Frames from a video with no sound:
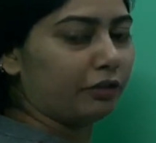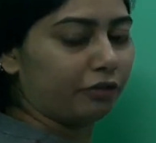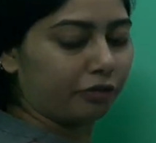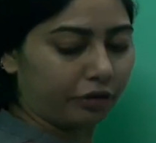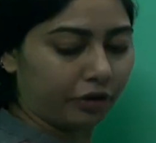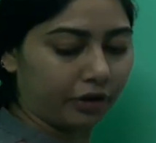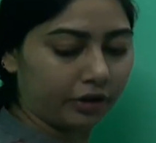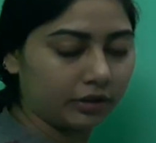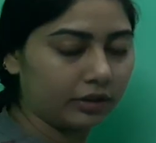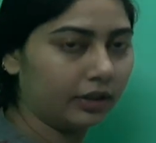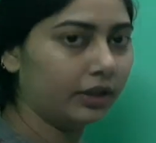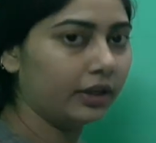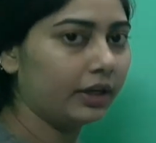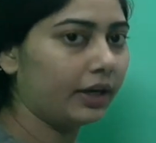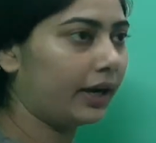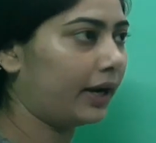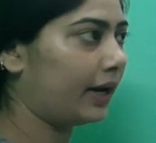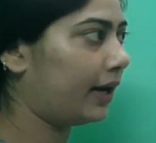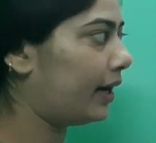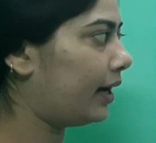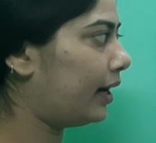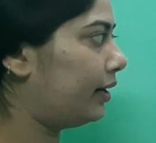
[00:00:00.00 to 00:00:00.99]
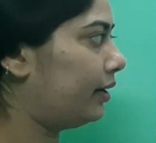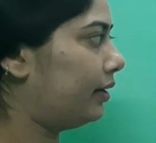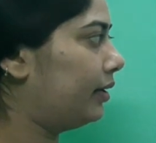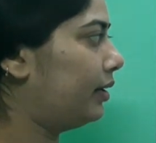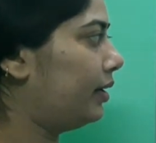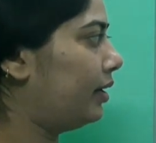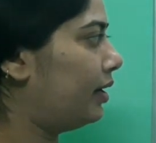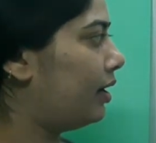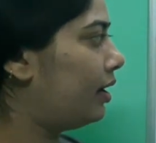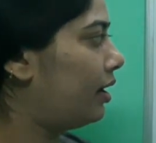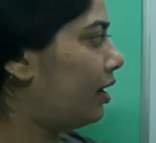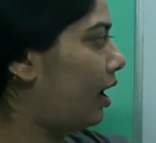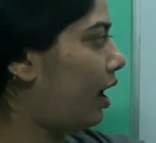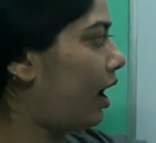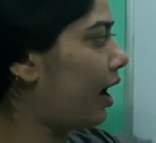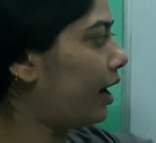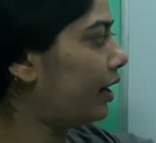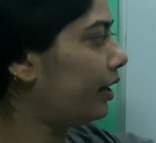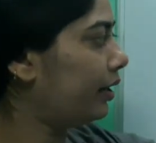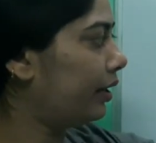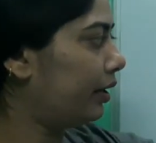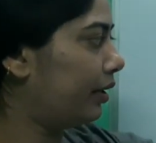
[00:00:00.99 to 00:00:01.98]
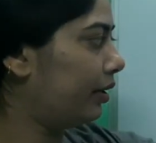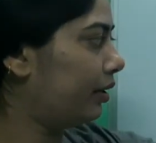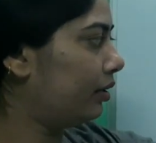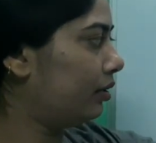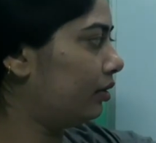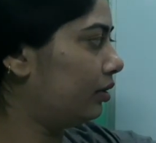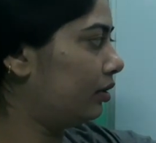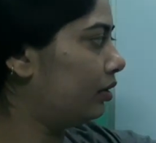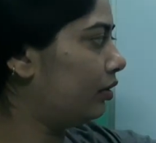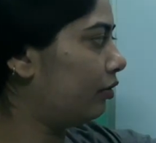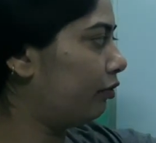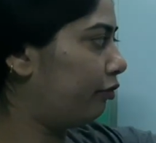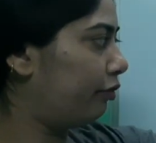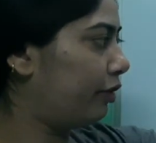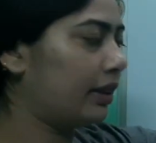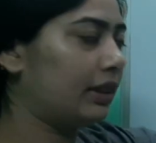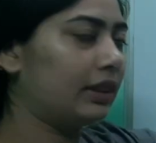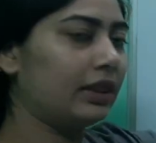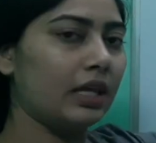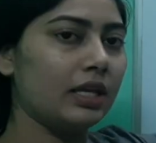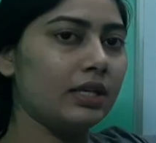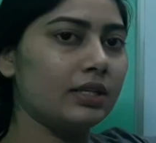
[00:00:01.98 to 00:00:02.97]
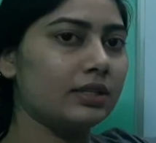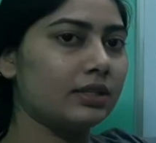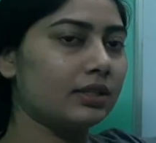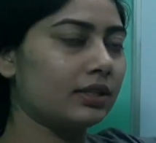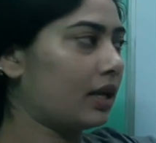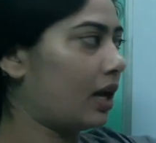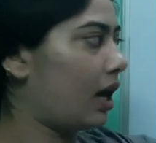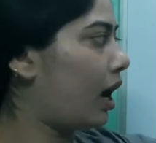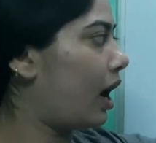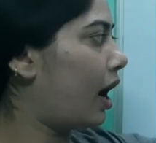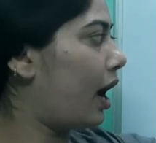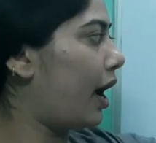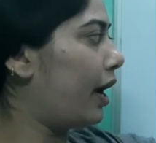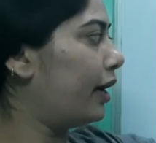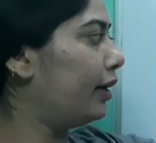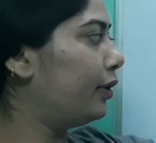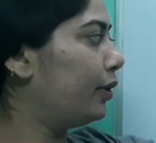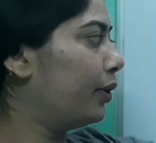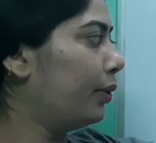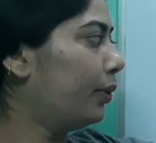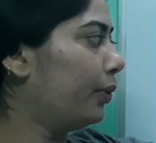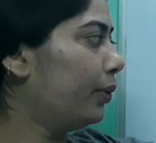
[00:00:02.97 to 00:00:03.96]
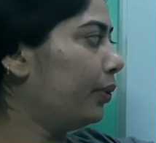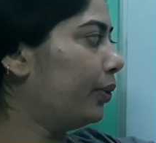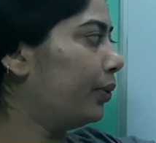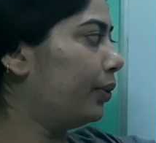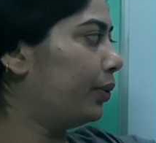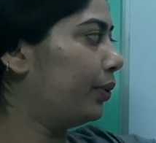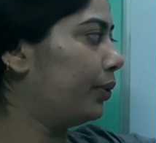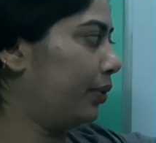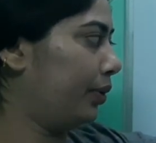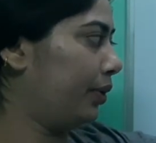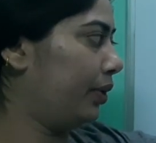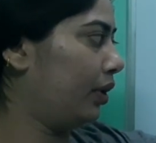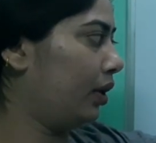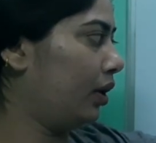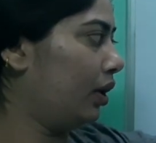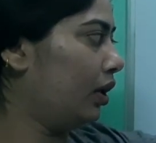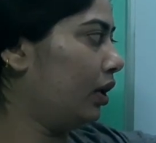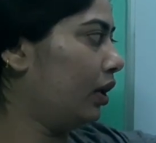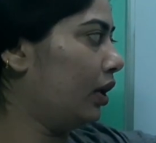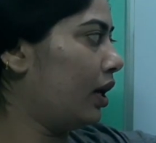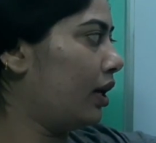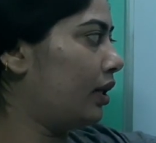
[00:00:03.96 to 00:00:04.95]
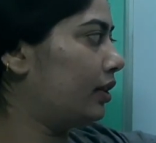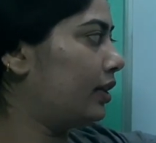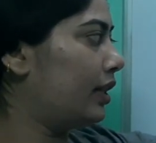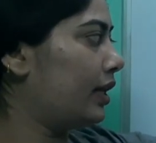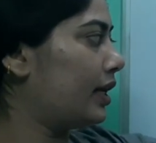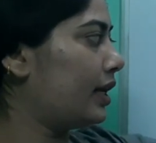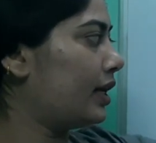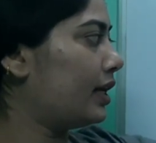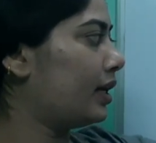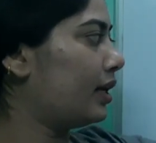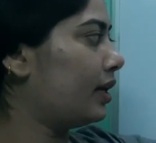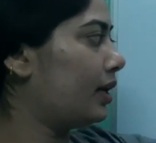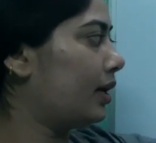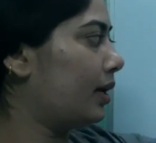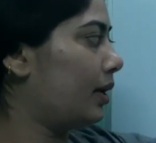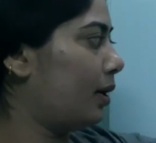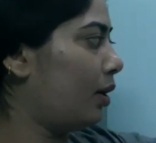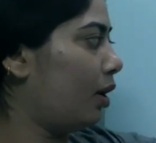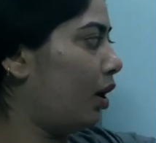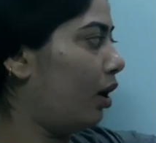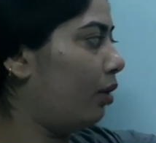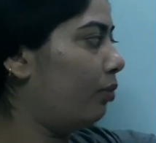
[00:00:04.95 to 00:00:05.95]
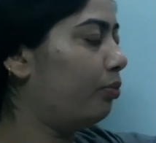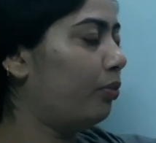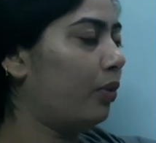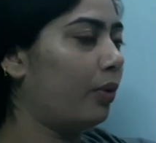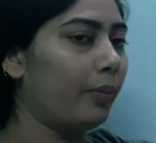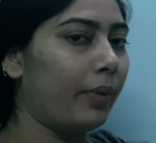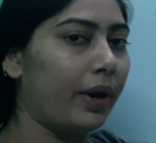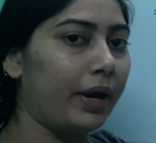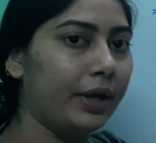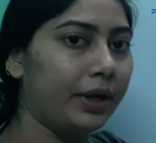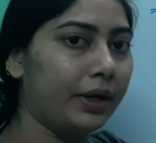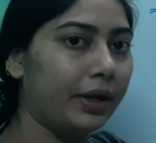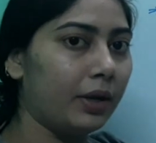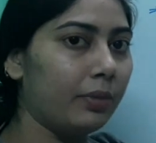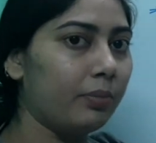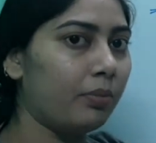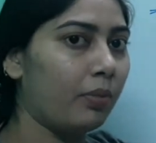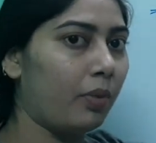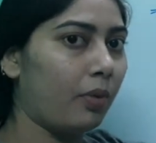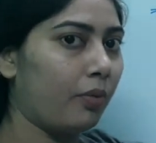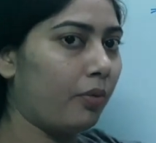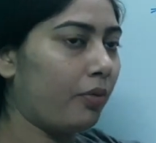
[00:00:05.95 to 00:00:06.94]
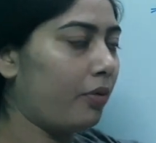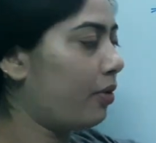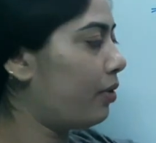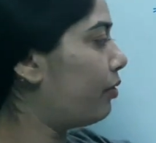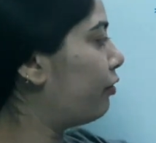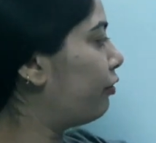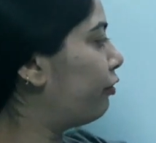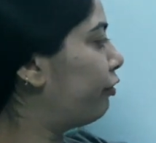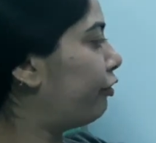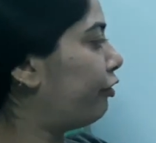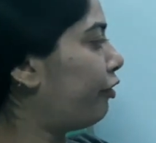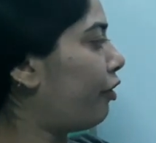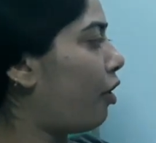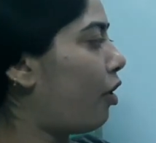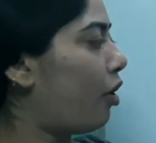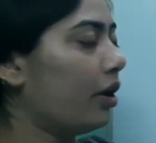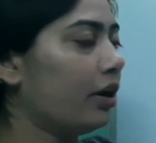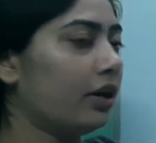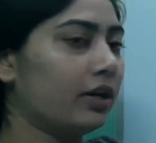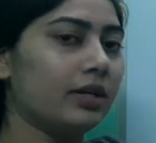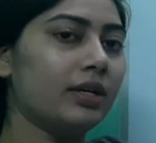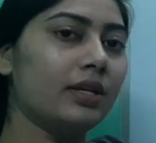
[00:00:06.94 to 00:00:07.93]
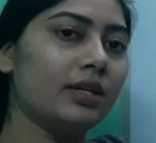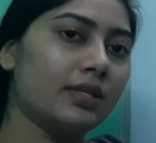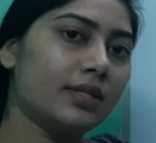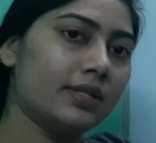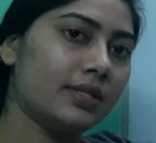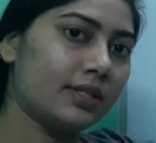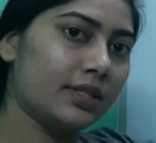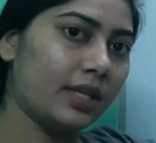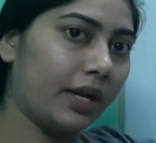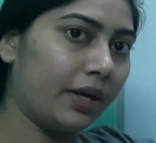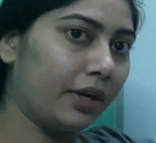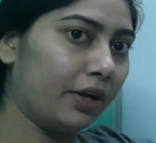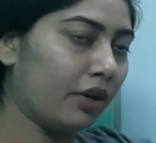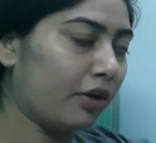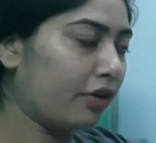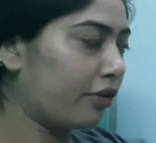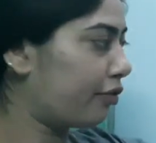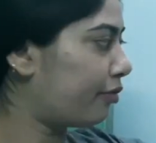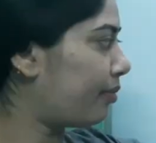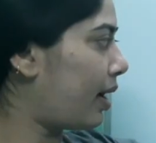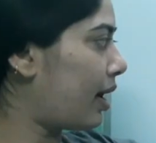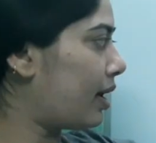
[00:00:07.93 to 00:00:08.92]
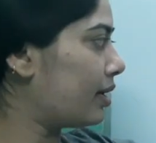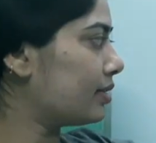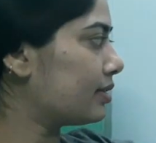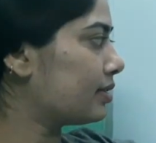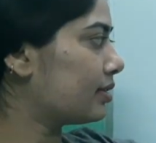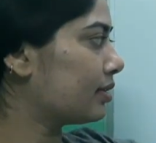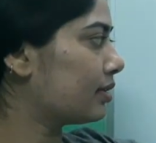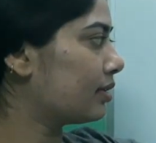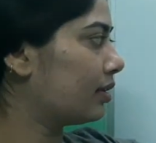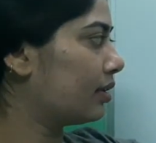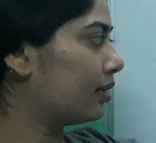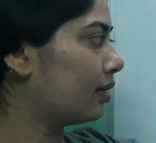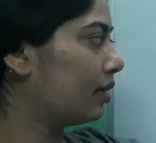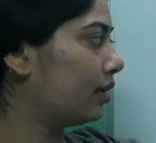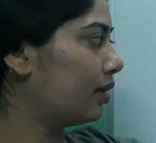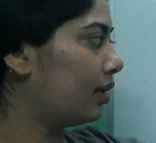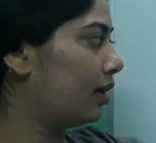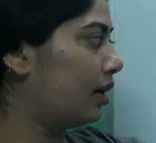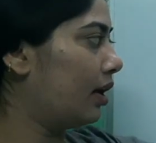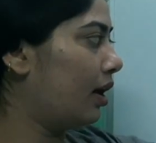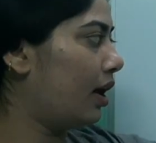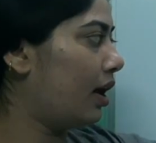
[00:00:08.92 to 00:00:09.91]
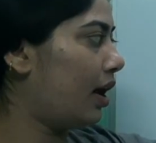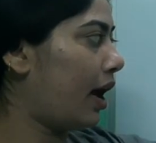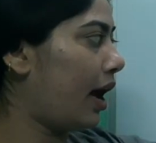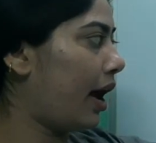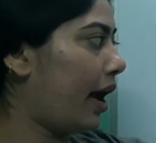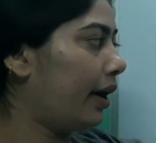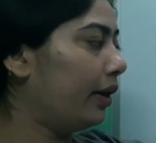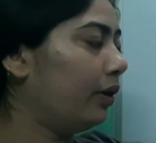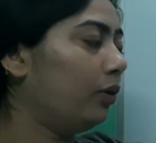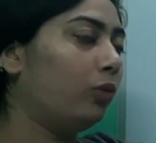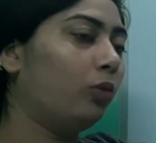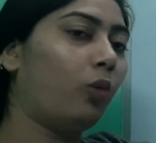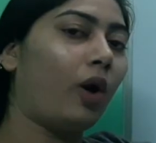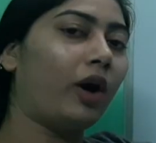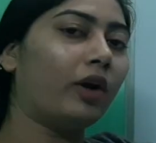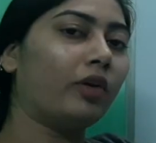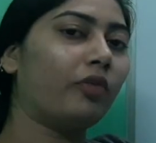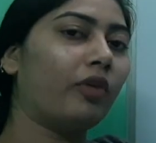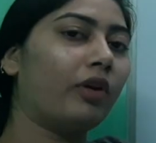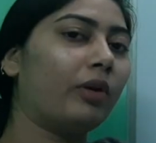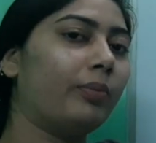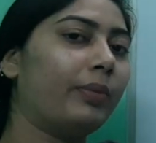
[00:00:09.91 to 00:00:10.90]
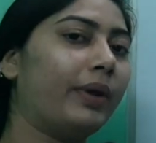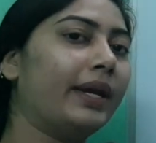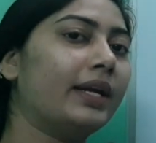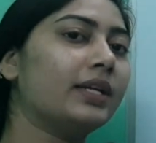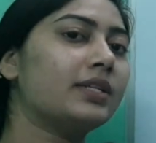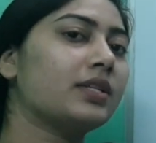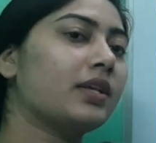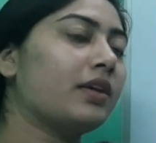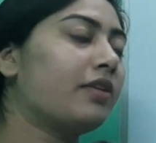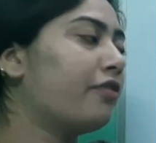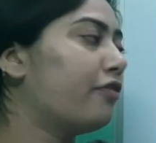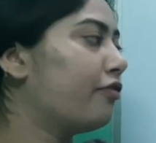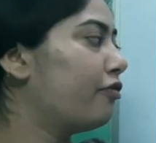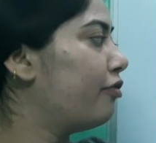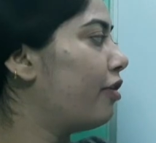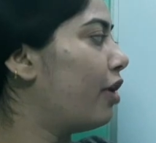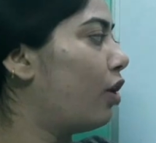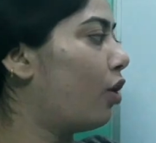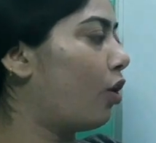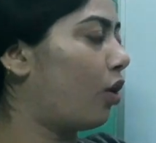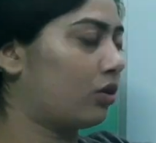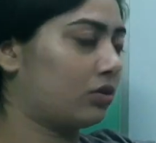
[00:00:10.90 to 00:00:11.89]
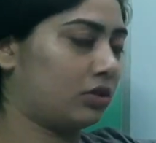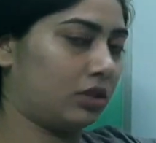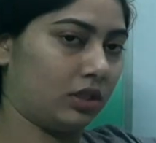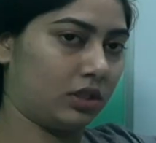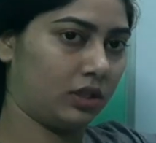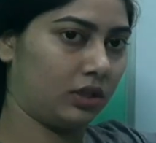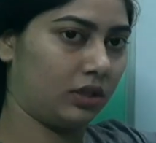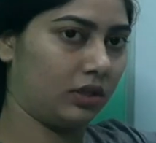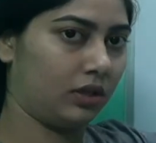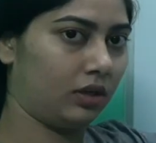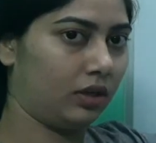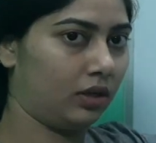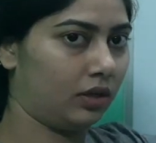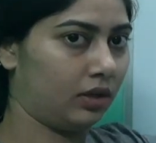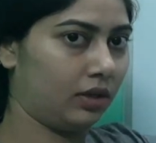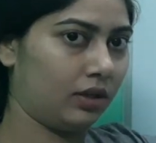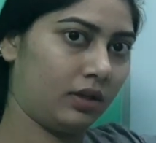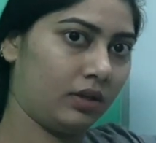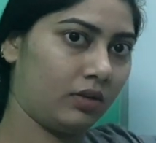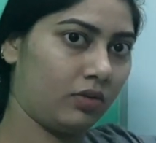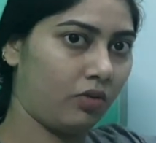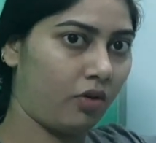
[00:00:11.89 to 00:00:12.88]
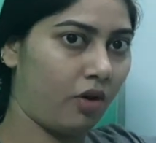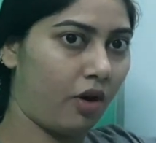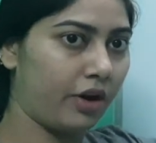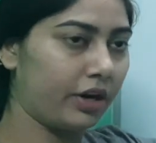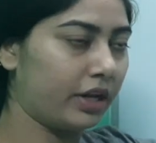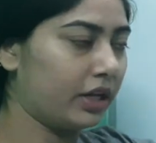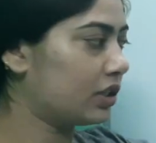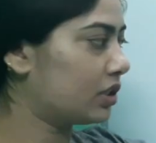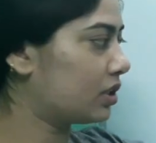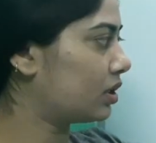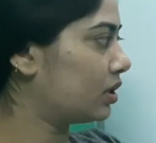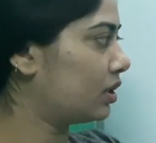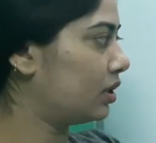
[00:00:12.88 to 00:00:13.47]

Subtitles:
further, and with this I'll do the momentum for center of mass and what will be its velocity. Got it?